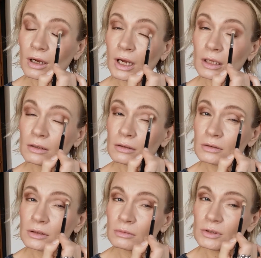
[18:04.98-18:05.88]
and
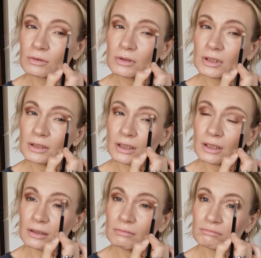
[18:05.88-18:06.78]
also it suits other
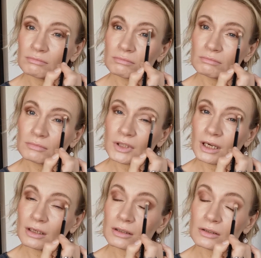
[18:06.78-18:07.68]
eye
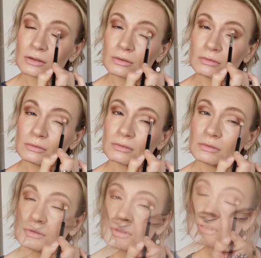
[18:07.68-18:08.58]
colors too.
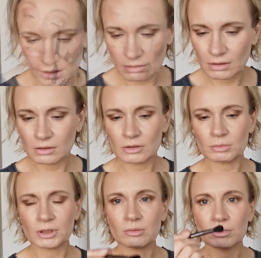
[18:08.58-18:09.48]
I'm gonna use
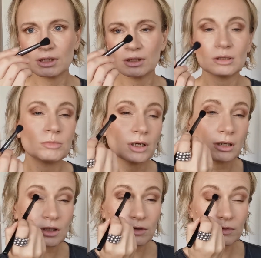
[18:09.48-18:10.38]
my blending
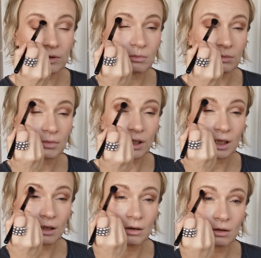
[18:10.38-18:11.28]
brush from
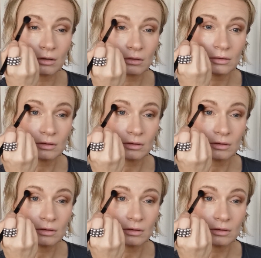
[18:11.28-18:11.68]
Kiko.